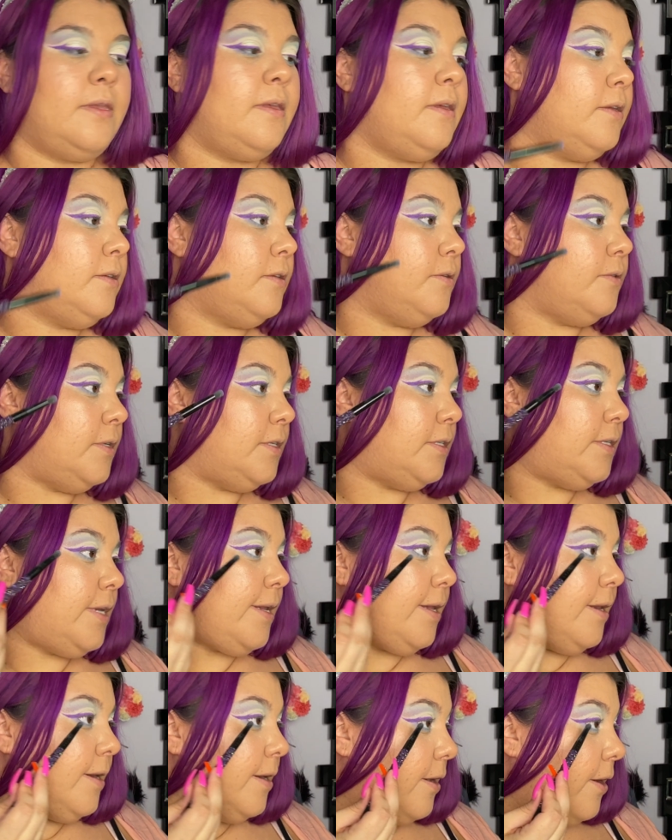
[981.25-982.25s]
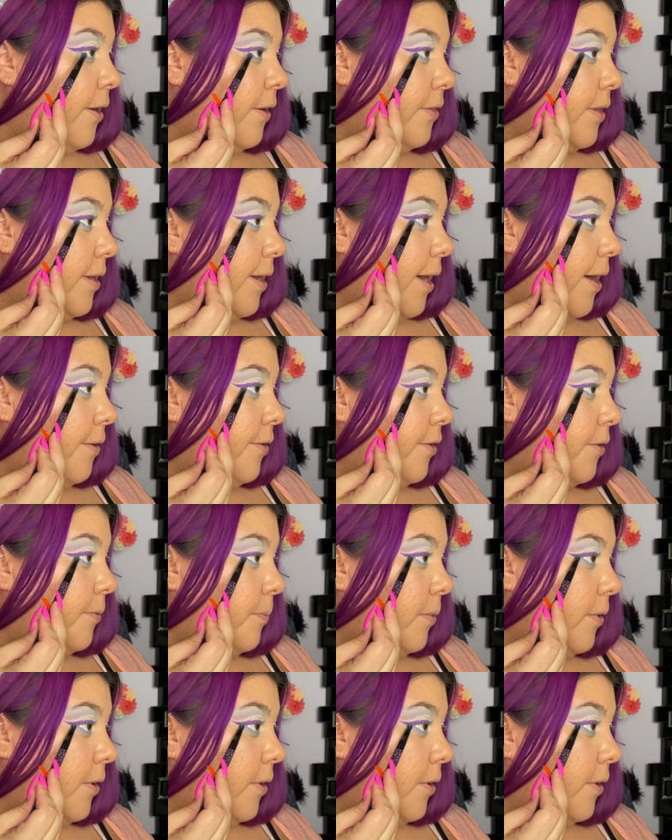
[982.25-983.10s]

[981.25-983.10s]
So just taking it on the outer